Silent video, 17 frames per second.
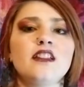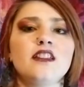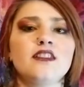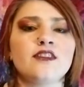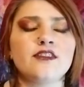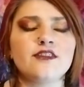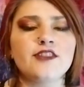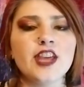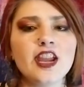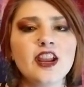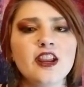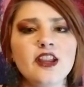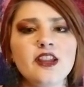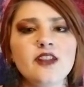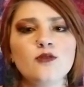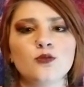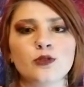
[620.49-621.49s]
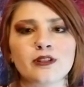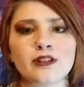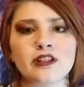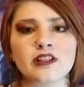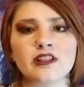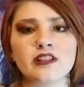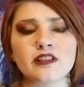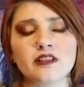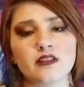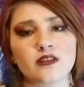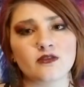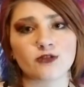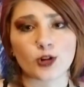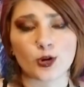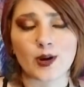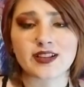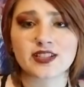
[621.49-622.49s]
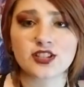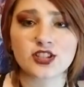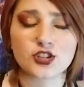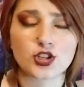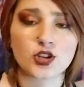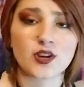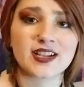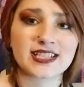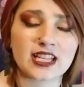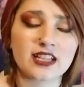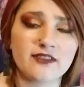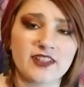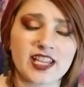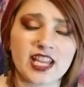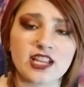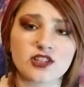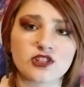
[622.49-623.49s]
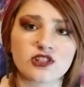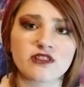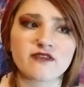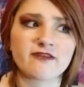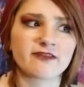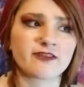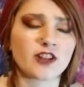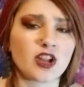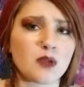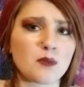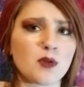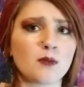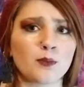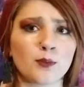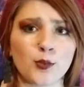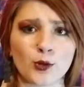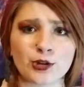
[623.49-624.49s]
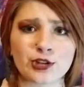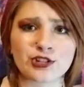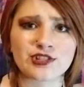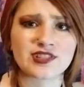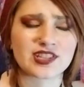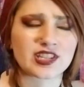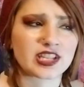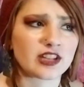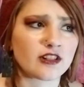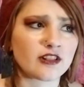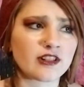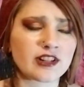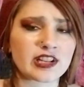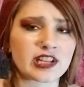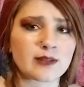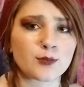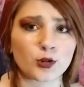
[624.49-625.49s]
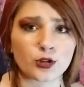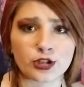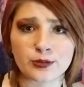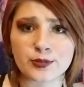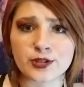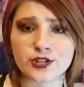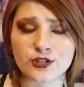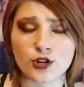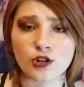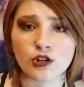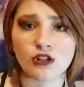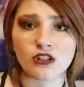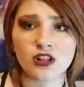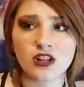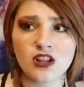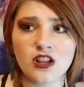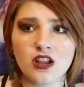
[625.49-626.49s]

They were requested to show identification from Border Security, Border Patrol,